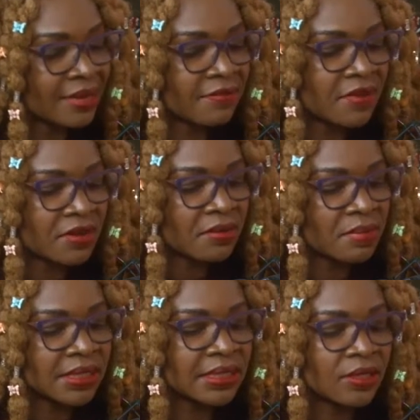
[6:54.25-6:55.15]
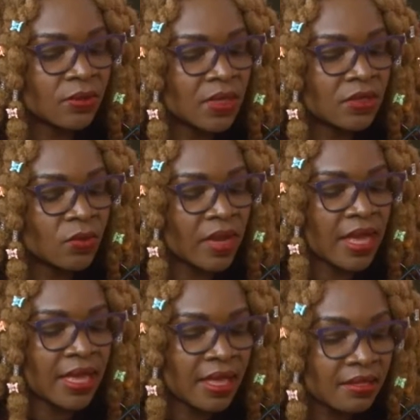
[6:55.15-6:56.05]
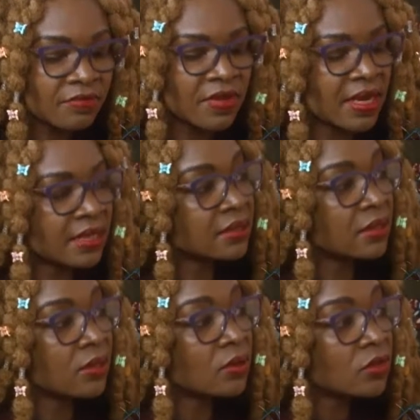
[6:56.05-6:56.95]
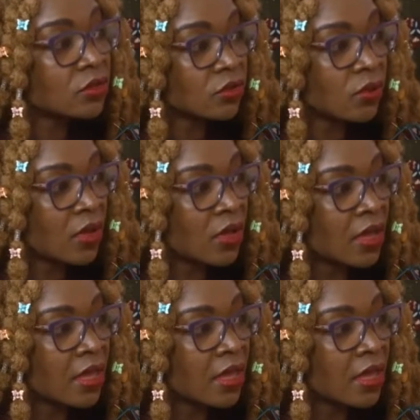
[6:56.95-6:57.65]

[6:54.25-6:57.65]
And the very basic unit where health financing goes to